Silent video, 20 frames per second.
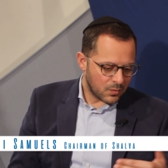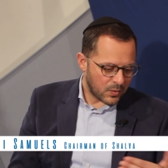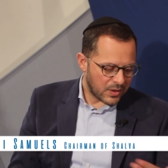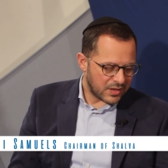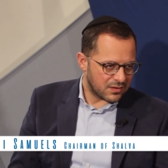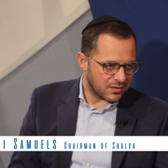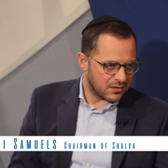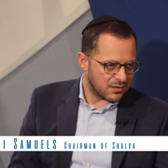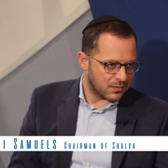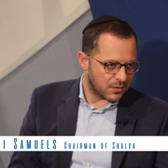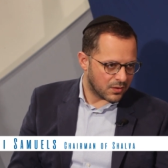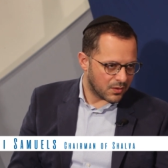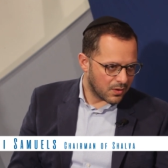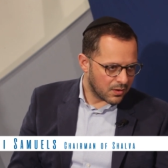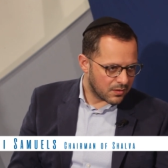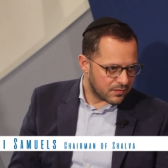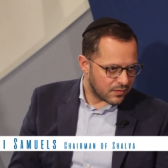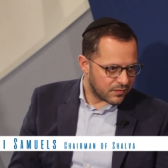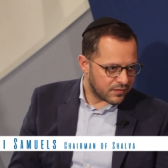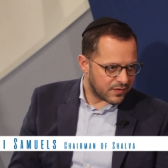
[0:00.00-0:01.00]
went to New
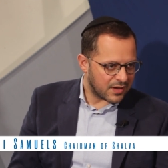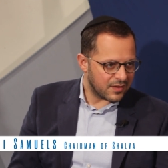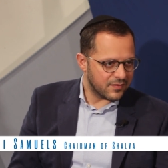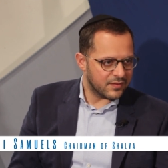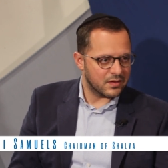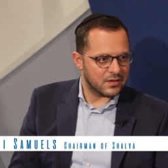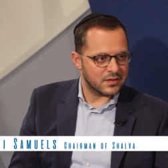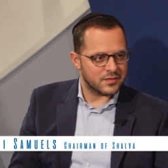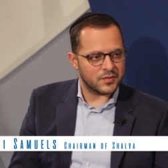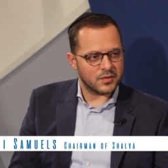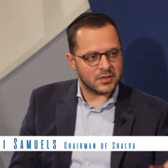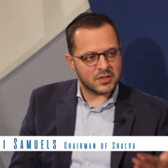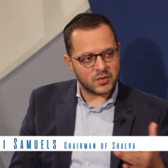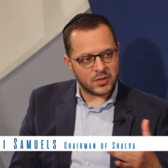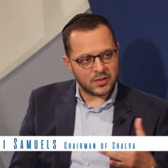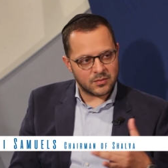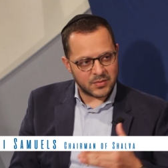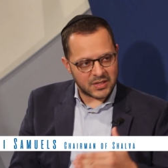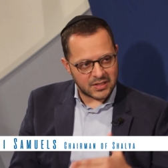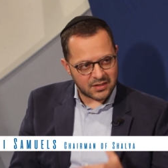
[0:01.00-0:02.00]
York for five years for
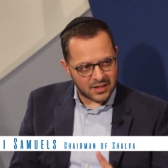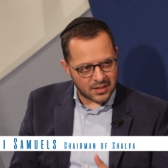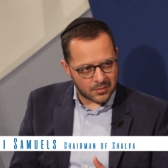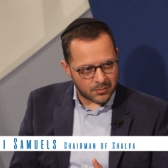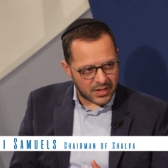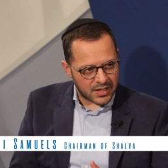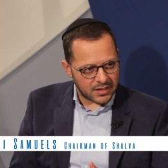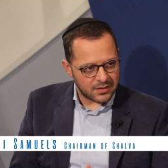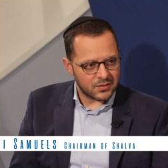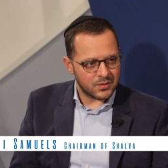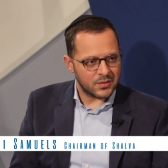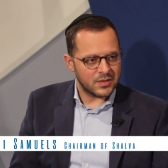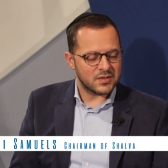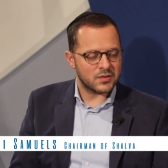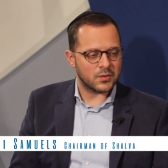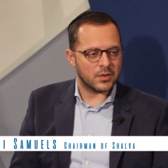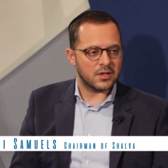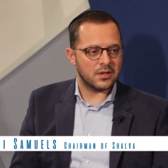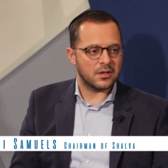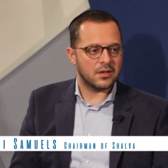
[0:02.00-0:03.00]
treatment, came back to
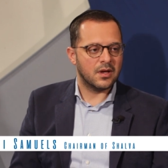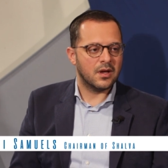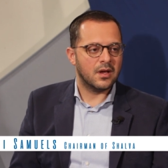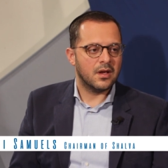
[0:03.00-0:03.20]
Israel.